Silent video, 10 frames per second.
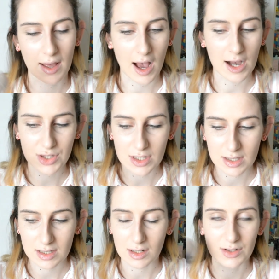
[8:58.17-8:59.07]
I
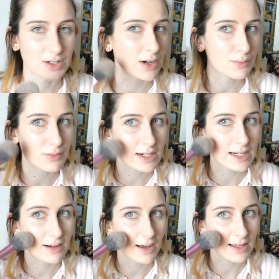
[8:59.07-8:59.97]
just don't
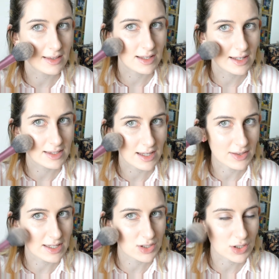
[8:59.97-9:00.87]
really like this. I
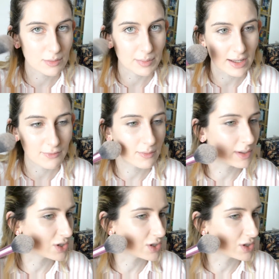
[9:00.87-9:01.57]
think it's too big for my